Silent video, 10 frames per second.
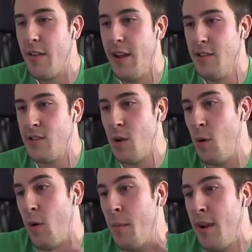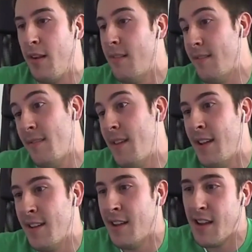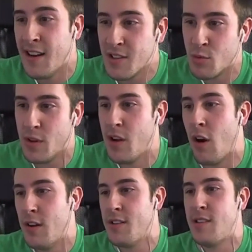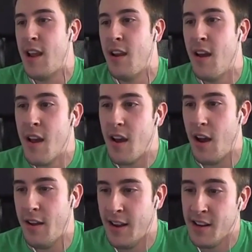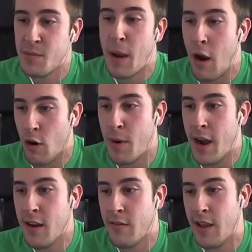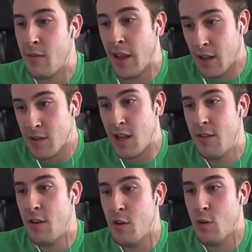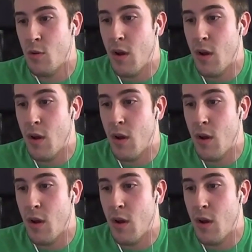And so, I mean, it is really hard to say. It is powered by, like you said, the